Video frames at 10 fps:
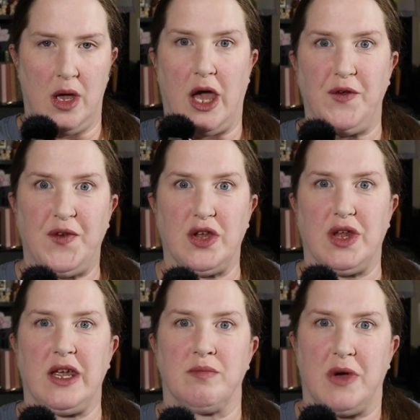I feel
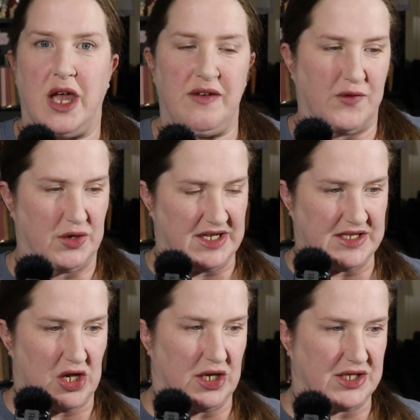like my
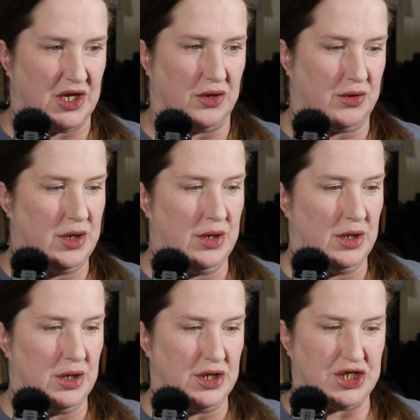voice also
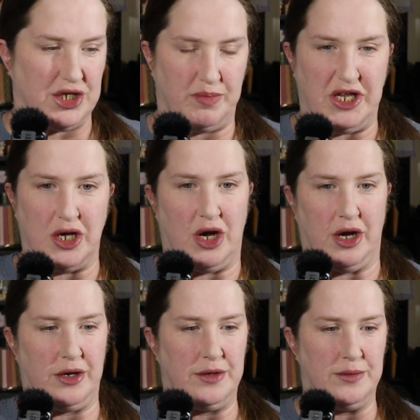should be
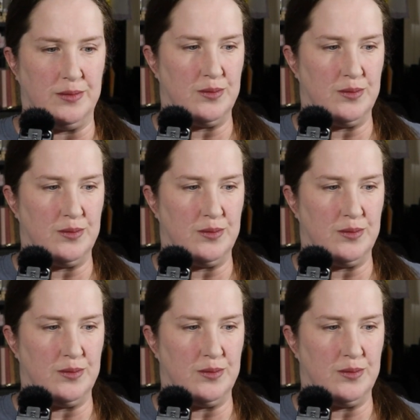heard.